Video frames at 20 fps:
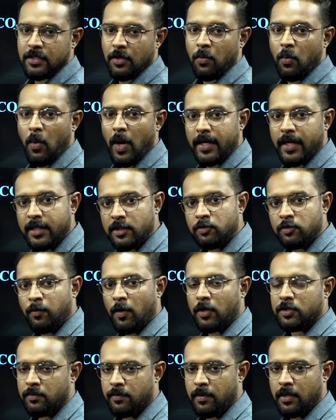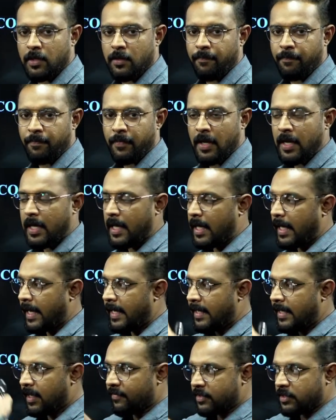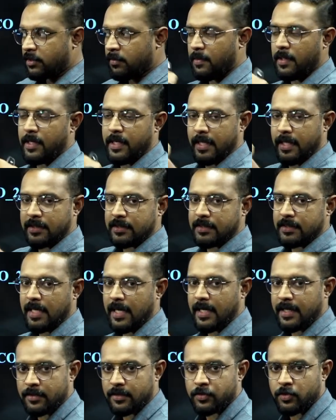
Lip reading: what is possible? Intervisibility is there, yes